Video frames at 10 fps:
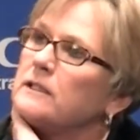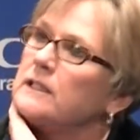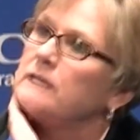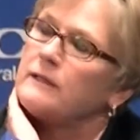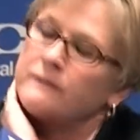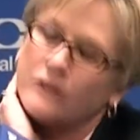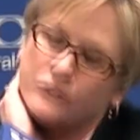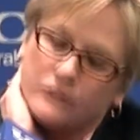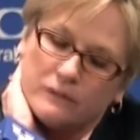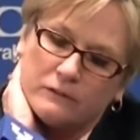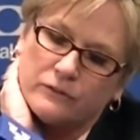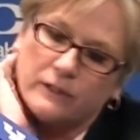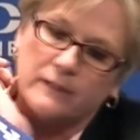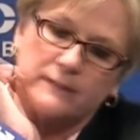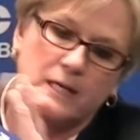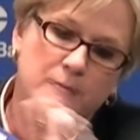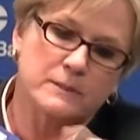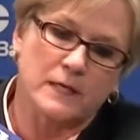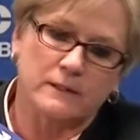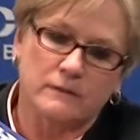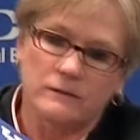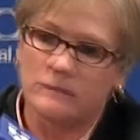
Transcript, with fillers: Uh, I thought she, she at times got